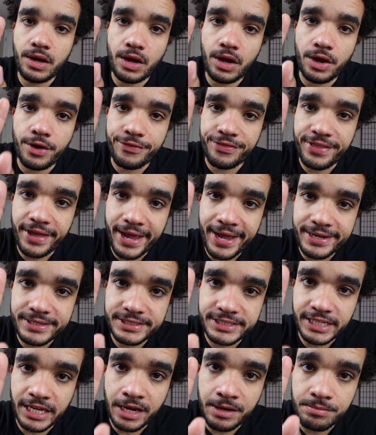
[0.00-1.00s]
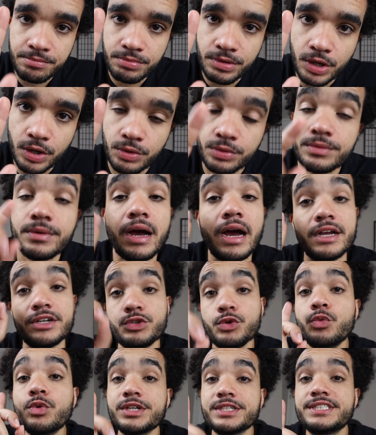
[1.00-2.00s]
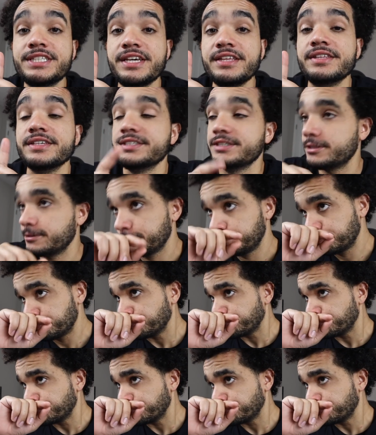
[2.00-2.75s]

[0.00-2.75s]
On that same note, I do want to say this.